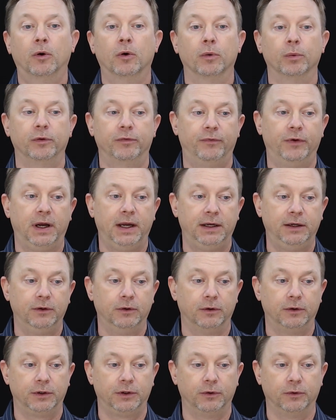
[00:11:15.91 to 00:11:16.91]
or
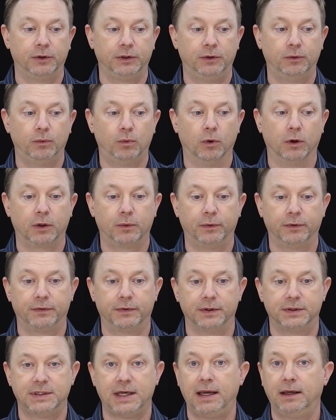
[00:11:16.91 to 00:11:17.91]
refining, or you work
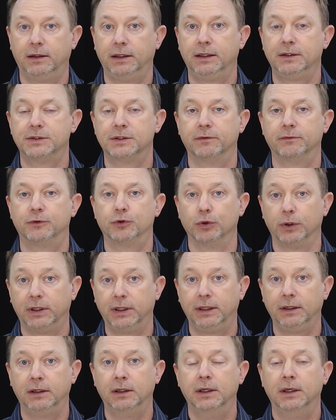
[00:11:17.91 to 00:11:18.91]
with the tailings of
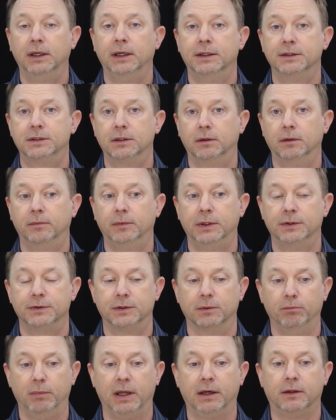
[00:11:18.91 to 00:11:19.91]
drilling
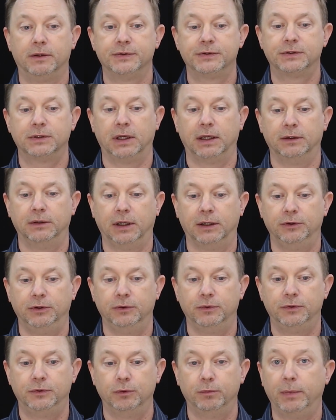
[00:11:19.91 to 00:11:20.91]
into metals and
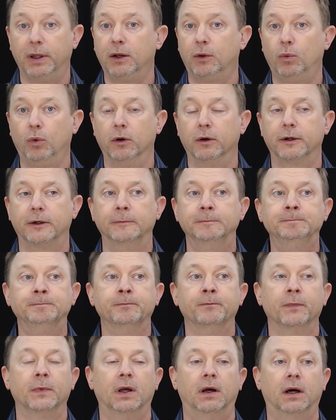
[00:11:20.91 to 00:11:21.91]
you do metal work,
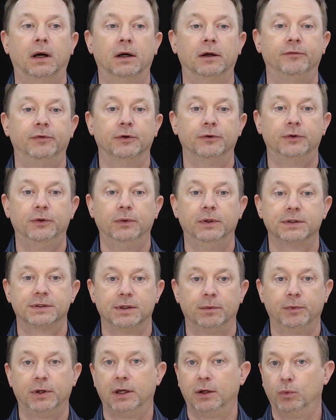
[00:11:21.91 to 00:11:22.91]
if you're doing
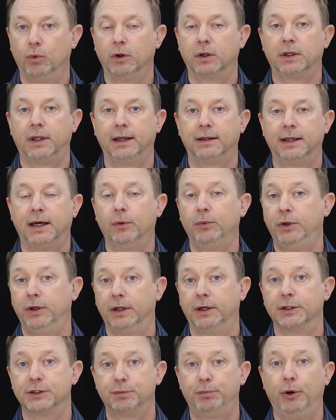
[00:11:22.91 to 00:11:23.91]
some kind of work like that where you
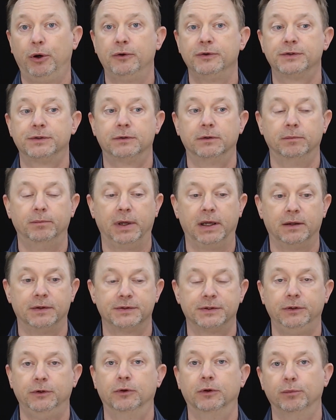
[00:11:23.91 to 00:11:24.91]
get exposed to
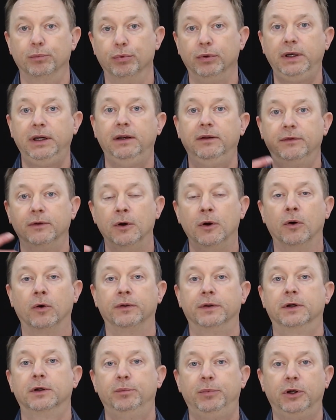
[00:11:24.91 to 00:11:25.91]
metals that you could breathe,
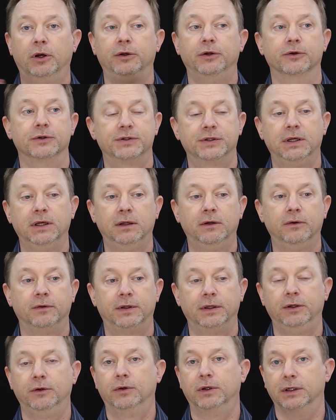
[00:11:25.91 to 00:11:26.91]
or that could be on your skin, or
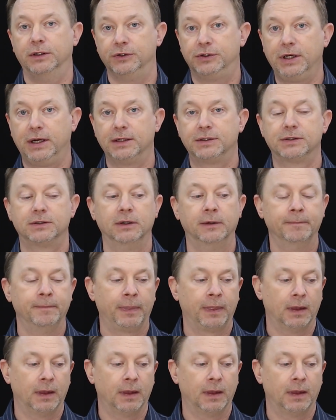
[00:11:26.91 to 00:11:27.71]
that you could ingest,